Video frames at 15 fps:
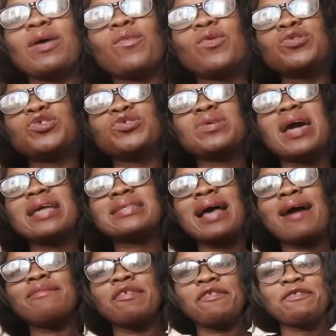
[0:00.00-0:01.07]
that once you guys
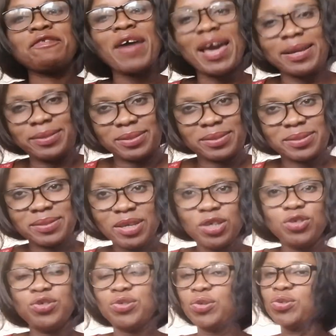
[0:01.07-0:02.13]
have a fight,
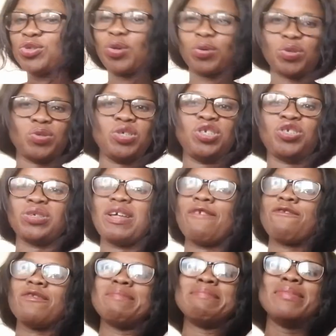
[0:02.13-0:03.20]
you don't talk to each other
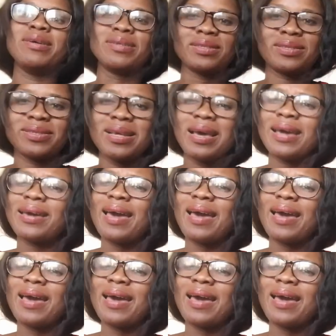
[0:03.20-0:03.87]
for months?